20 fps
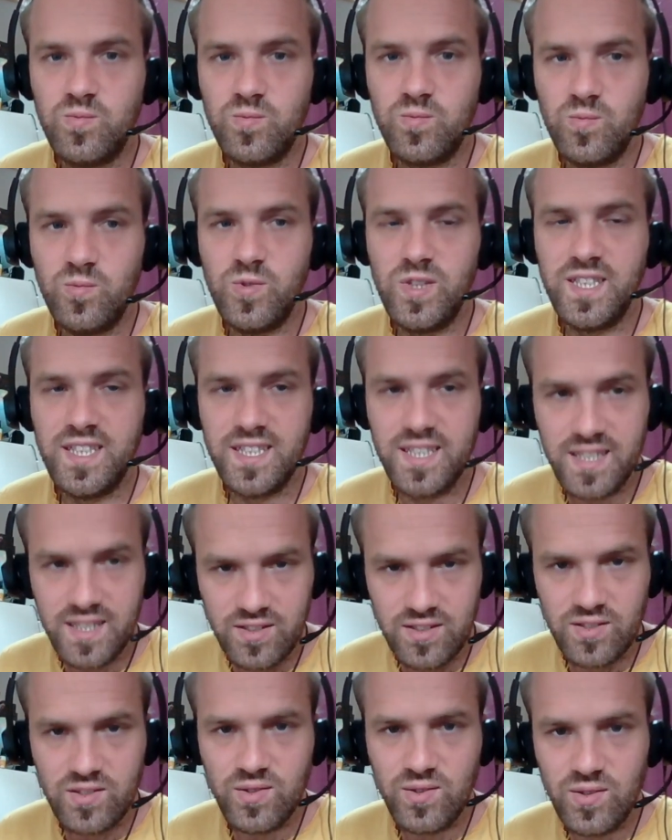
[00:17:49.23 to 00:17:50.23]
We need
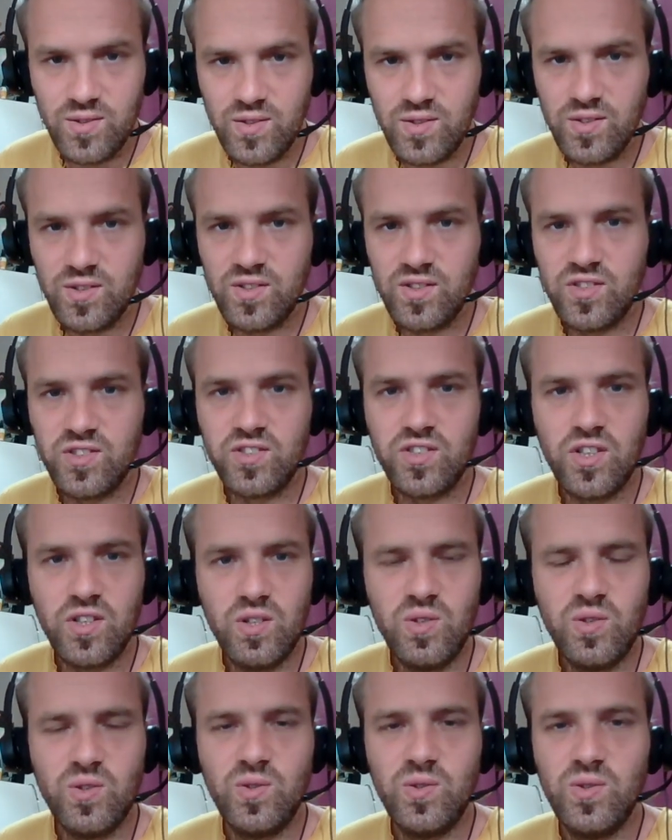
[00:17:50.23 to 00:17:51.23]
to
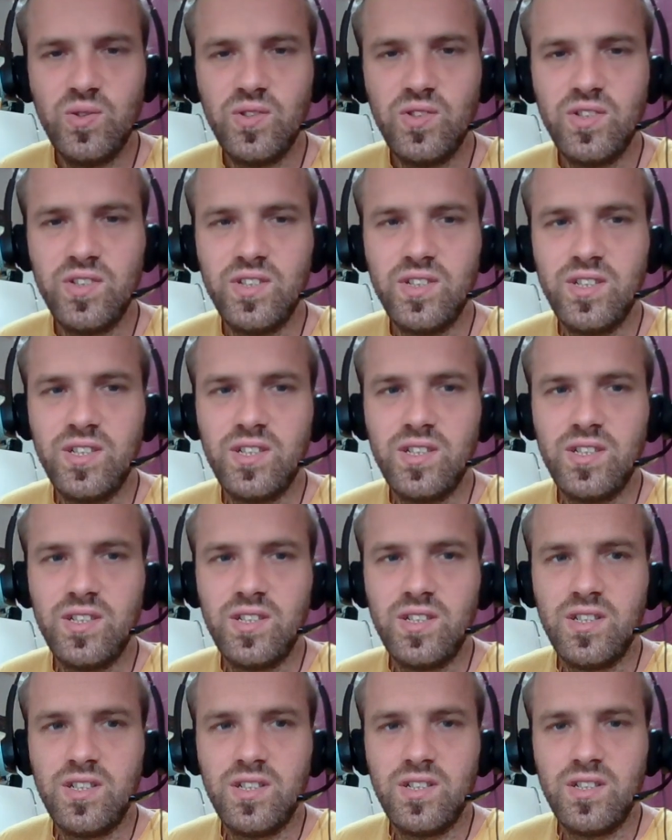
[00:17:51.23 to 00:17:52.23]
show
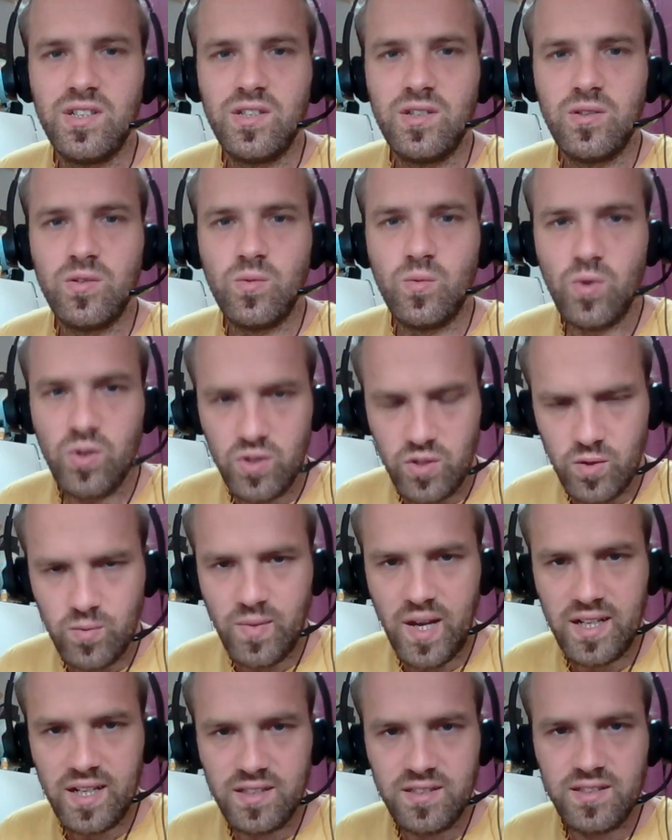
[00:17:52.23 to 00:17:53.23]
what
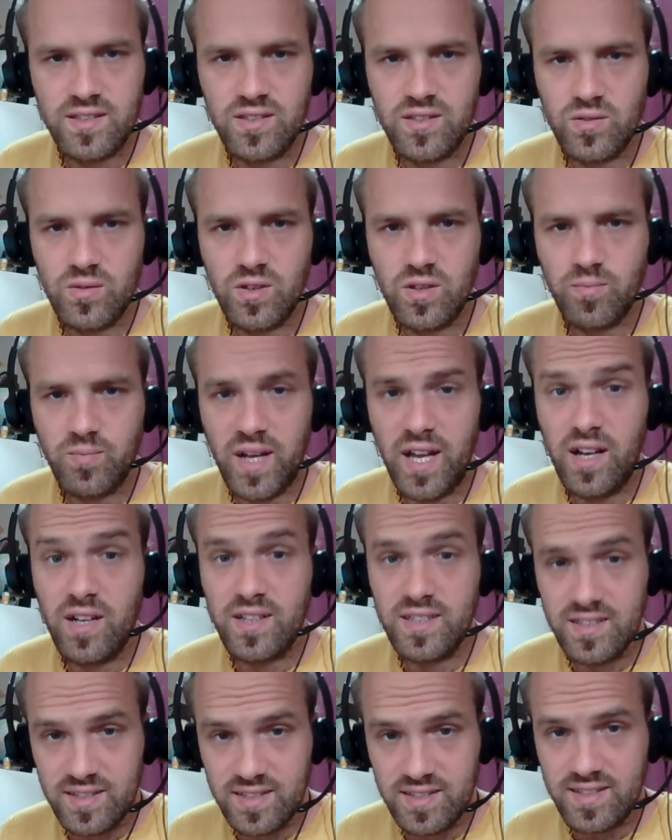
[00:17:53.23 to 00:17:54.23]
humanity is all about
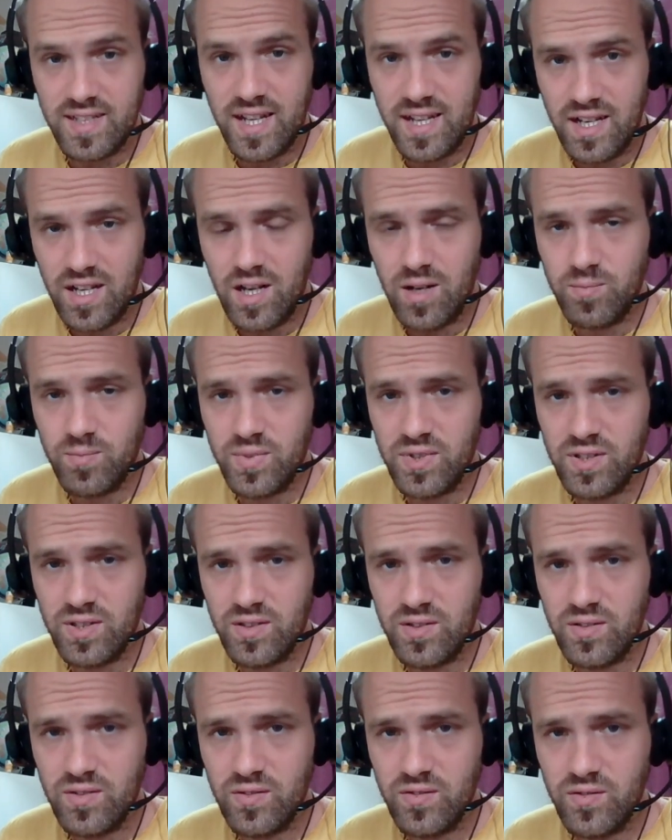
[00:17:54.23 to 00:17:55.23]
and stand up
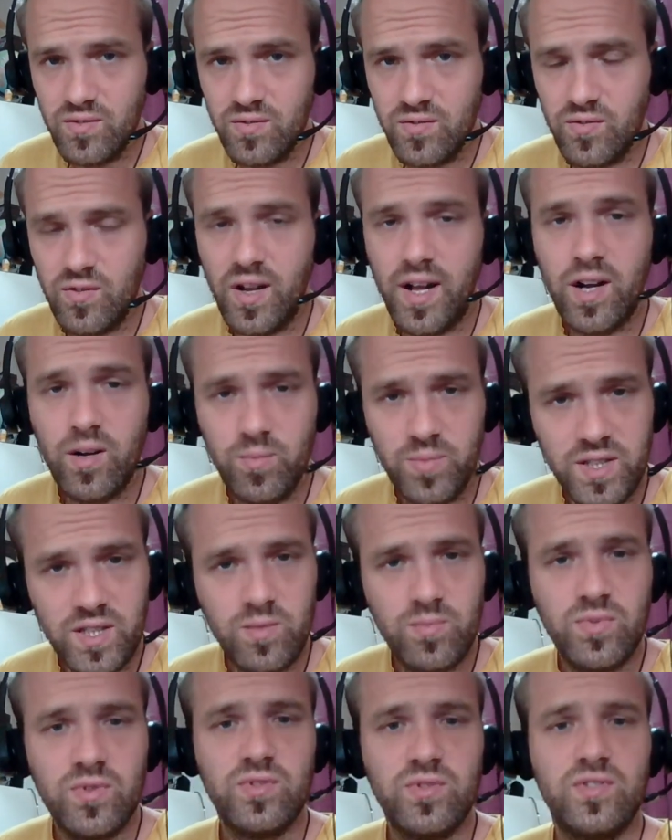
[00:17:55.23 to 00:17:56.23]
for our
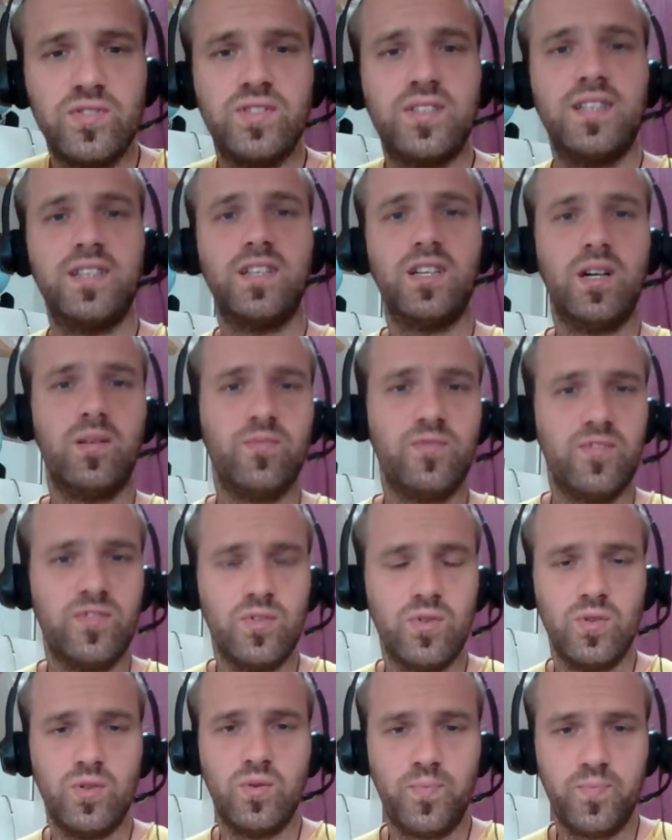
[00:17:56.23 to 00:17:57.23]
people, stand up
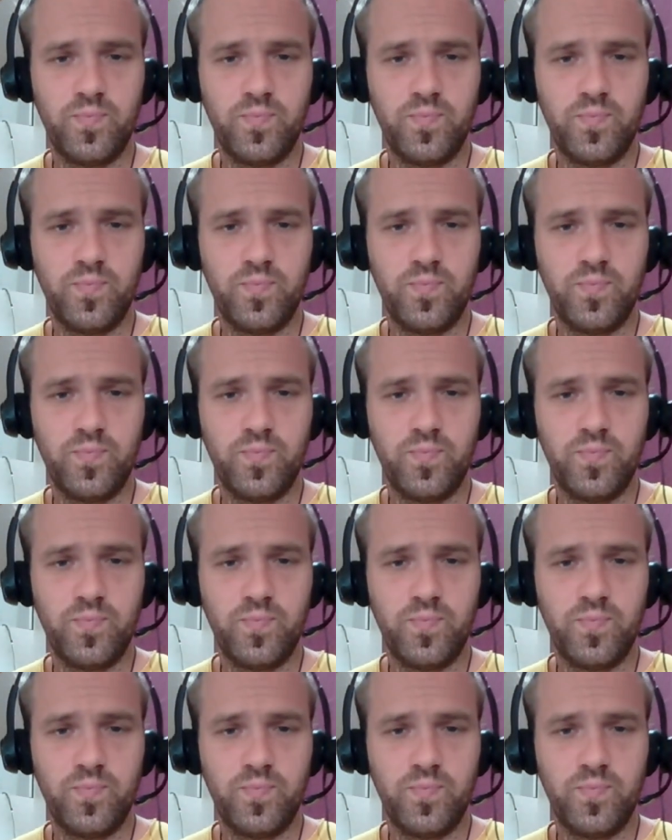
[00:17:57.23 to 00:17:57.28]
for